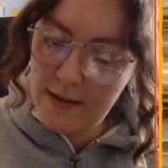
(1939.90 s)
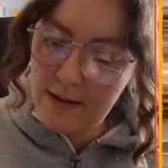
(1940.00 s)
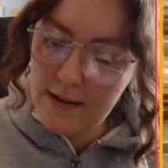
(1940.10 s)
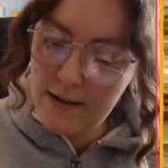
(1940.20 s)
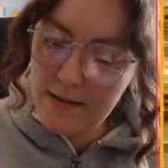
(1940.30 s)

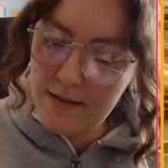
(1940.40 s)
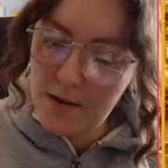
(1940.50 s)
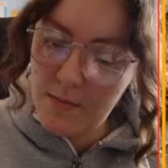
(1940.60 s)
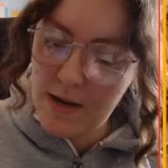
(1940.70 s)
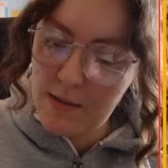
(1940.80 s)
I'd done so
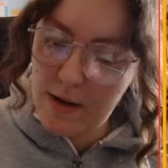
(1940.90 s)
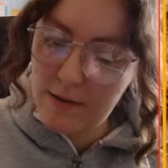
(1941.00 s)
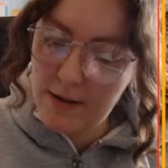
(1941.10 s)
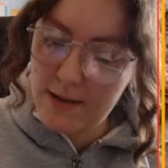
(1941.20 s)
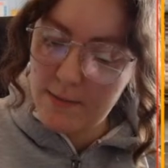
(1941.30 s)
many
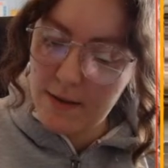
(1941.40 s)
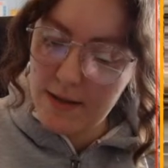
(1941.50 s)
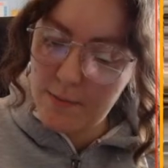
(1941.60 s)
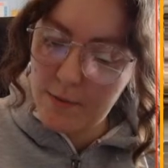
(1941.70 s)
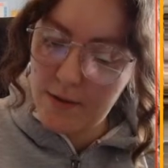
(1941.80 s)
backgrounds by this
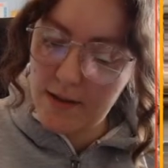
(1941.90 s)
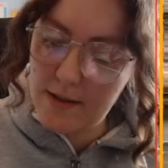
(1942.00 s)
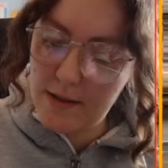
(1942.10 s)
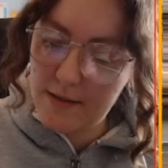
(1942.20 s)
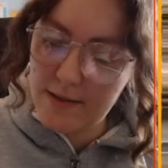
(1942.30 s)
point and
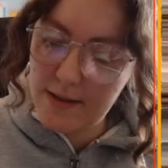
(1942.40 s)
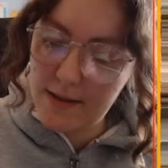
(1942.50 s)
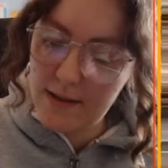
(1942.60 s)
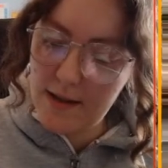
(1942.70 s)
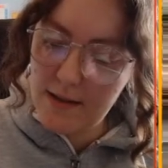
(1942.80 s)
I was
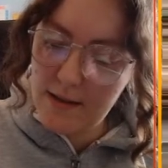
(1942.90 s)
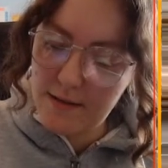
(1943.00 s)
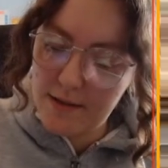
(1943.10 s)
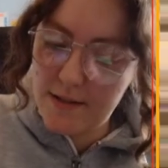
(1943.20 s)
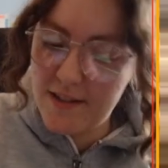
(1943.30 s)
like, yeah, that'll do.